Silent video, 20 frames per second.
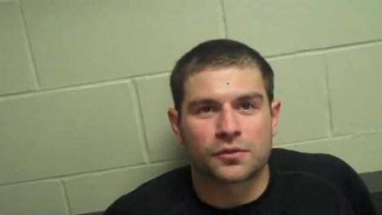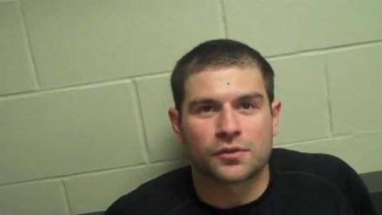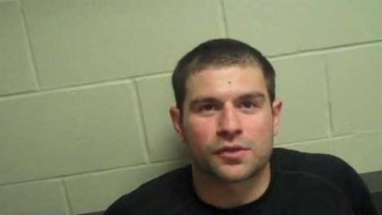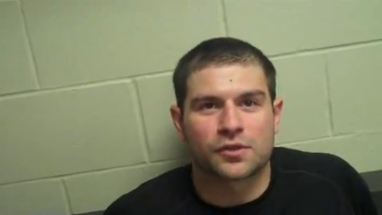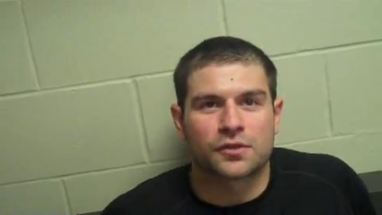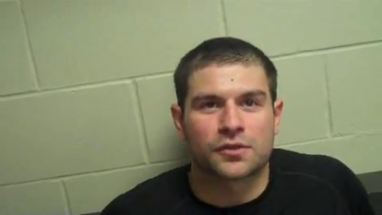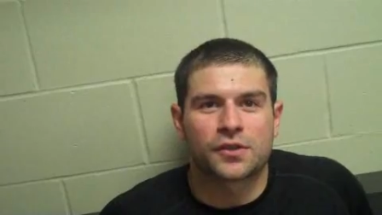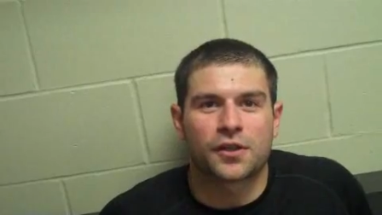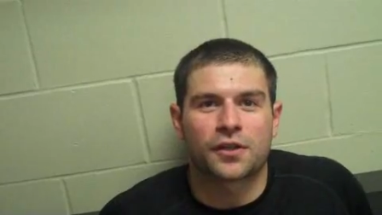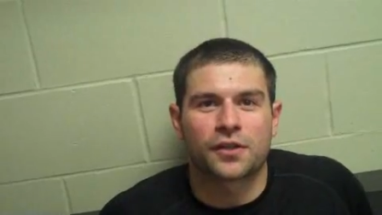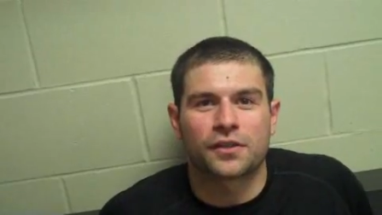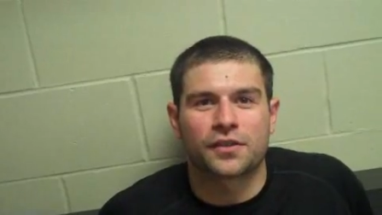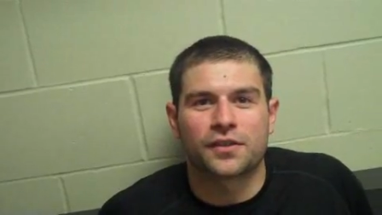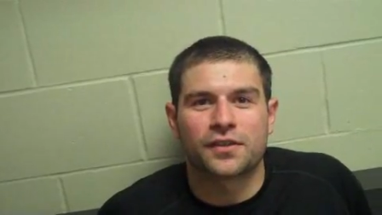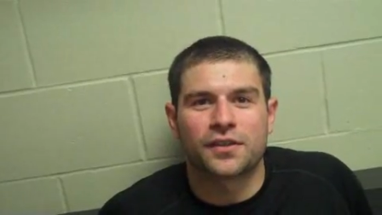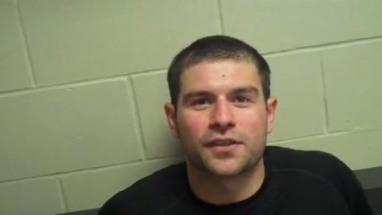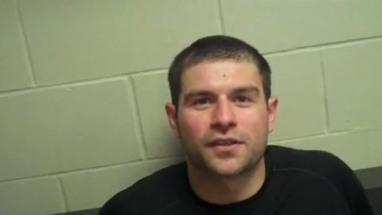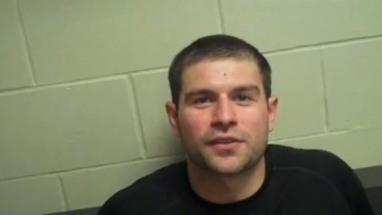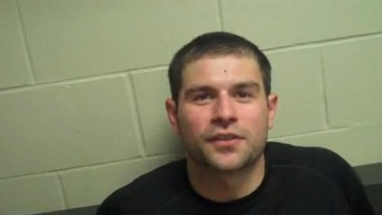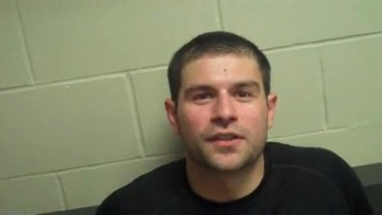So it's hard,
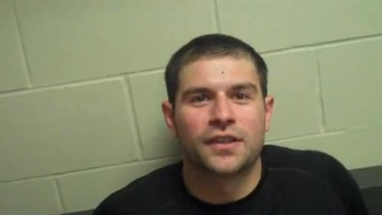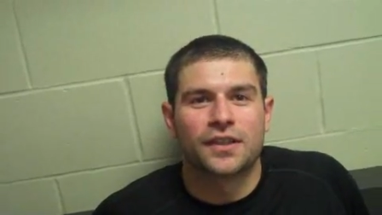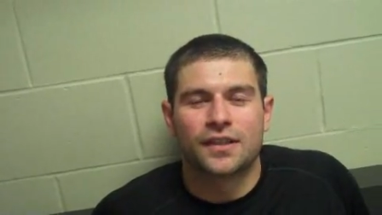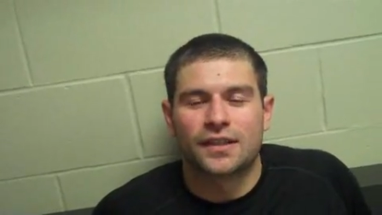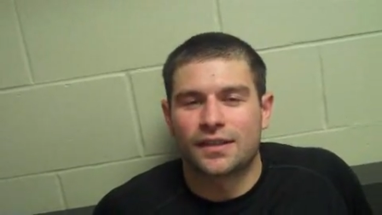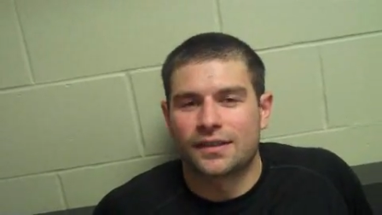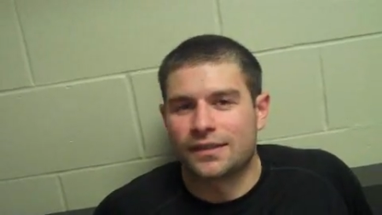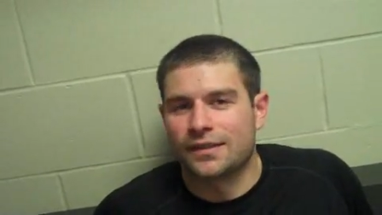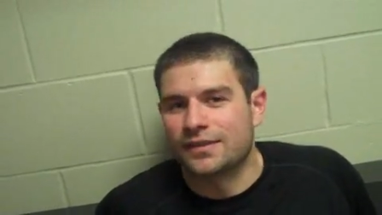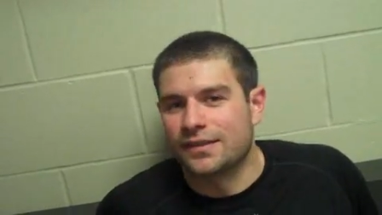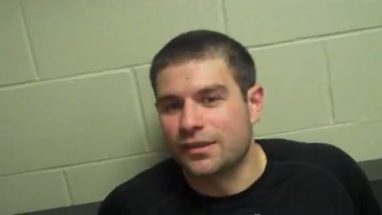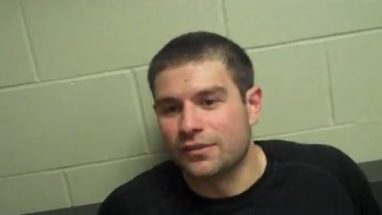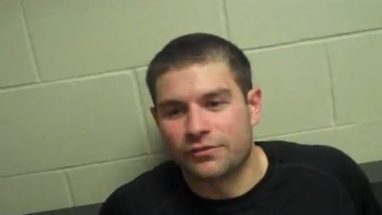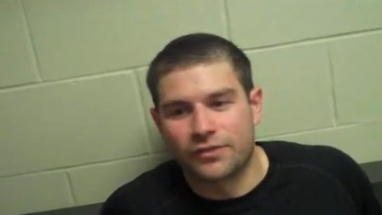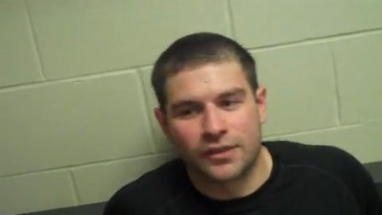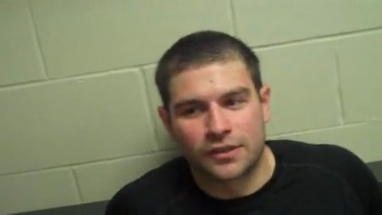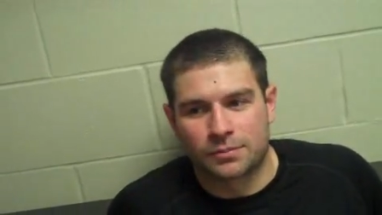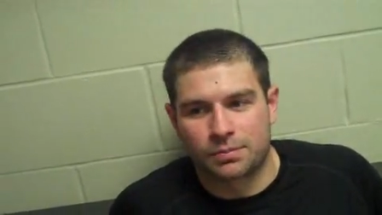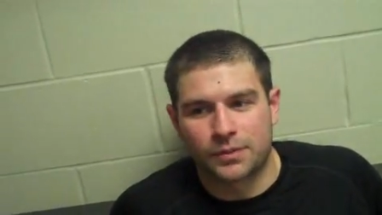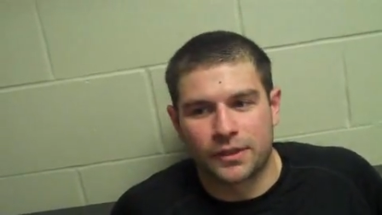you know the
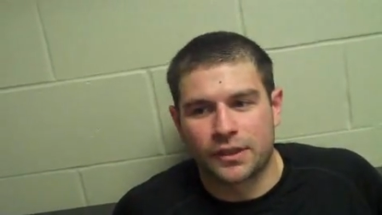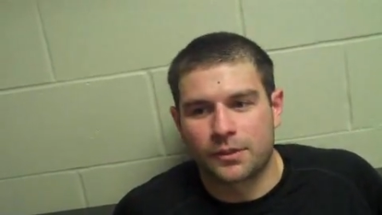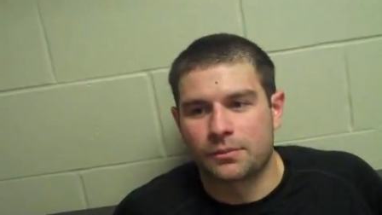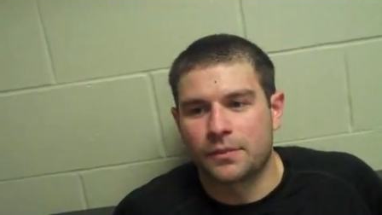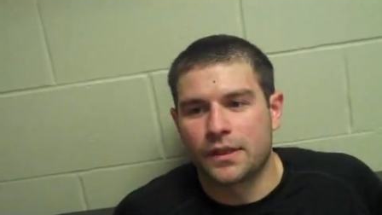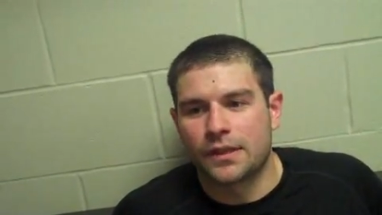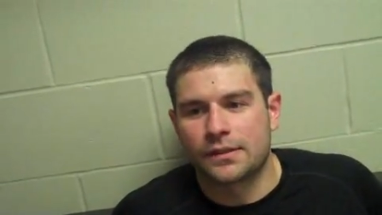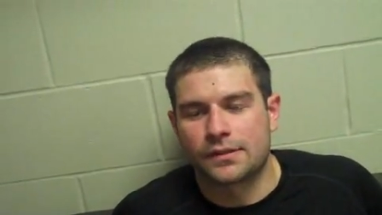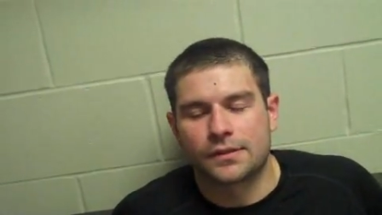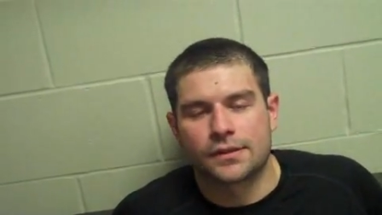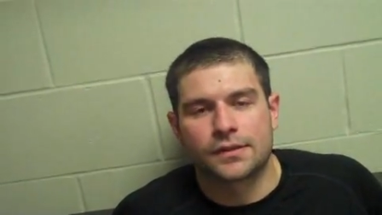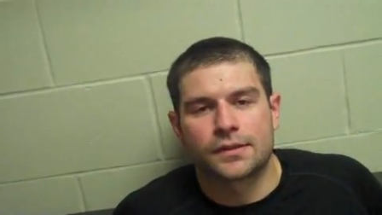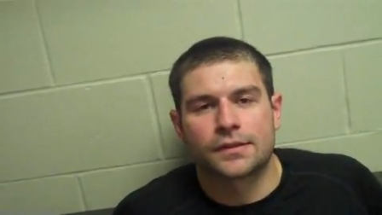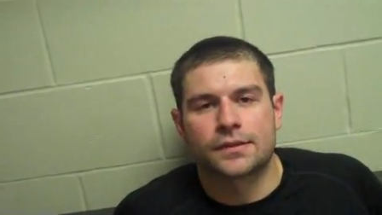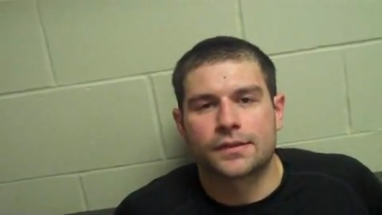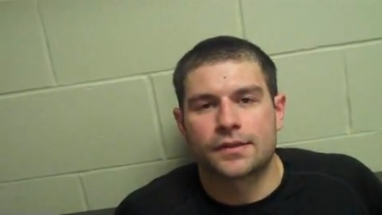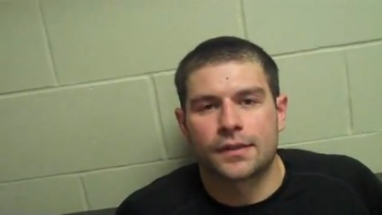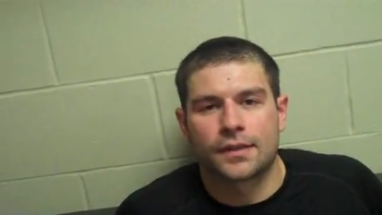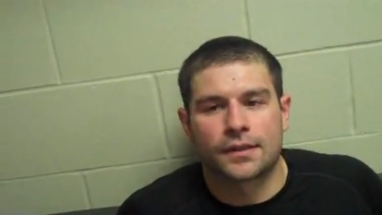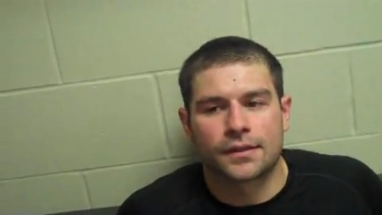defense played amazing,
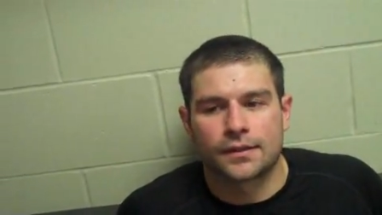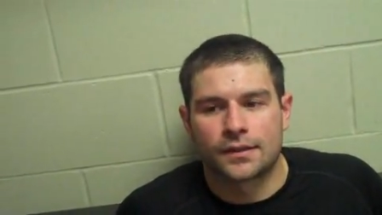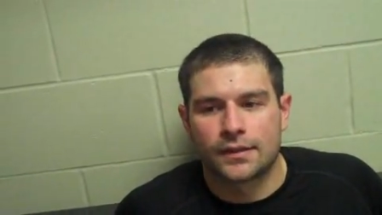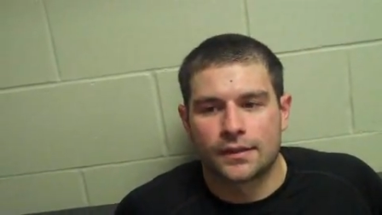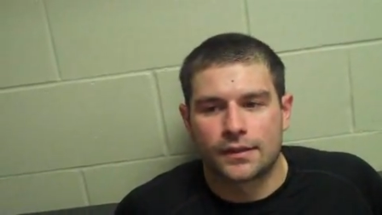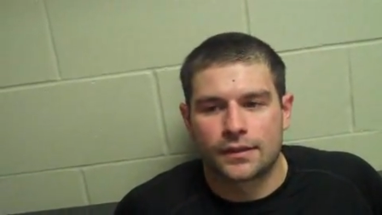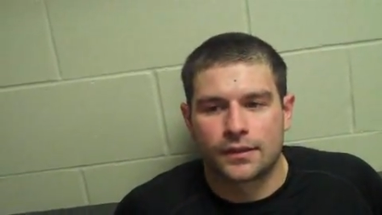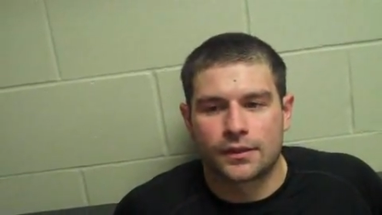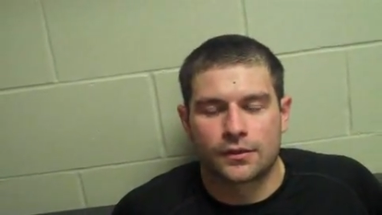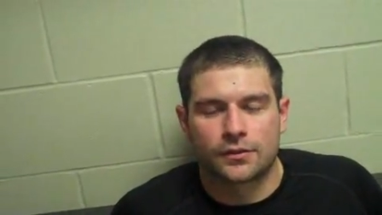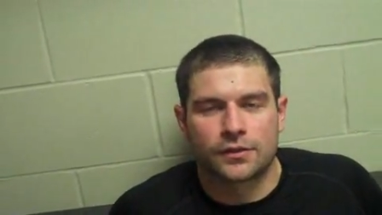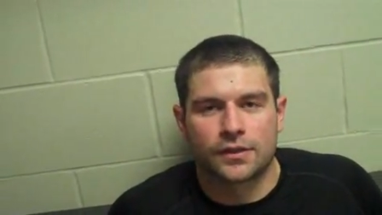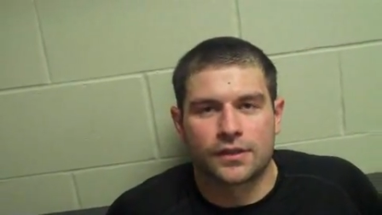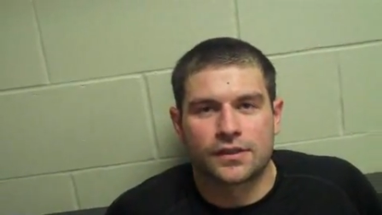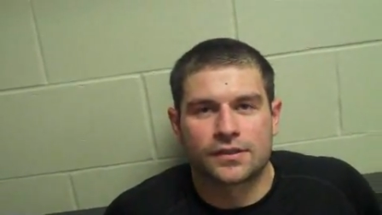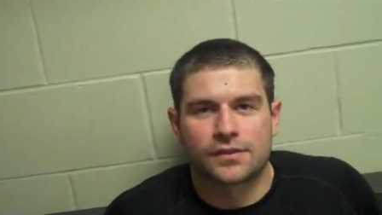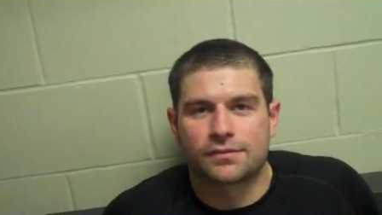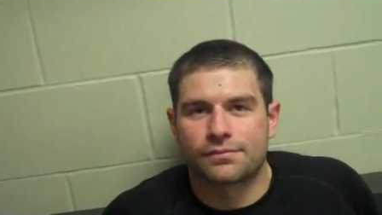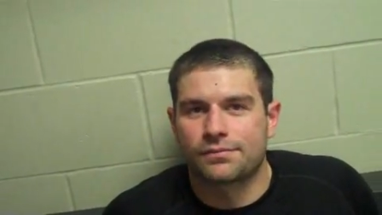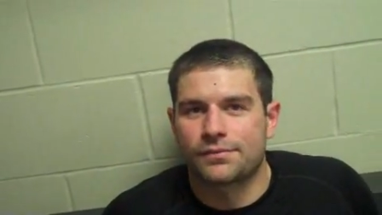and uh, you know
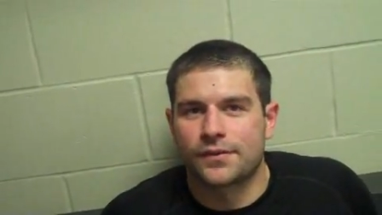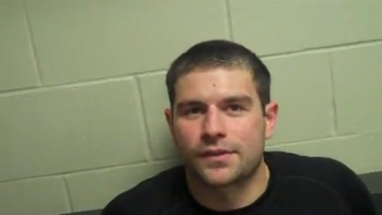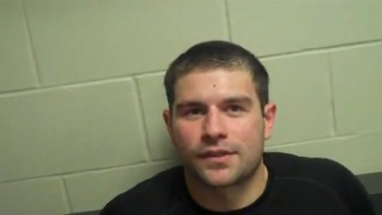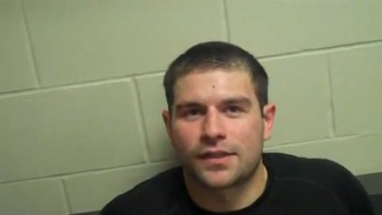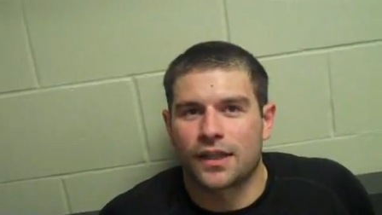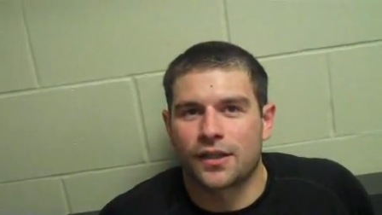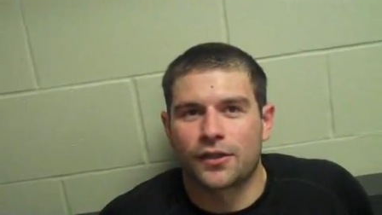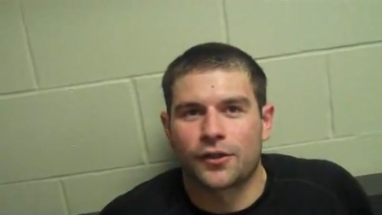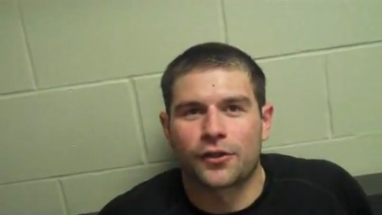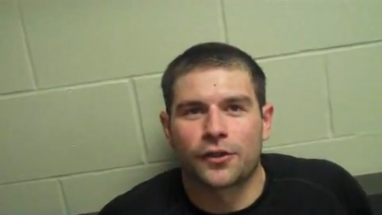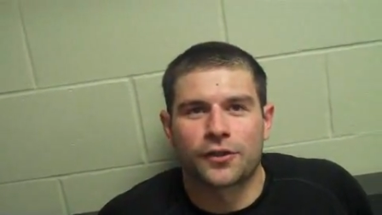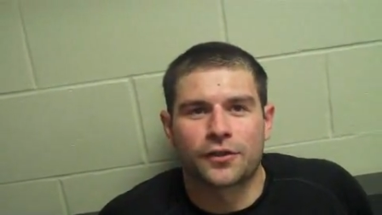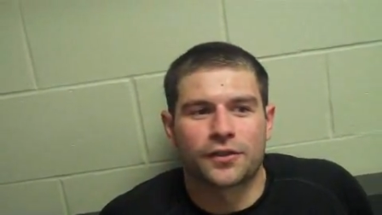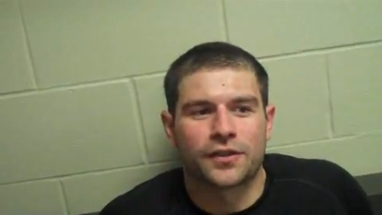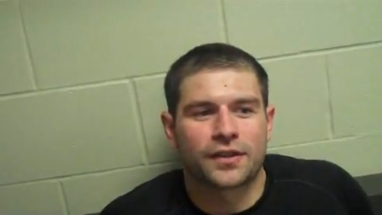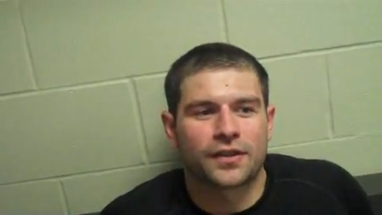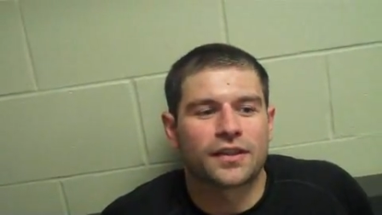it's kind of hard.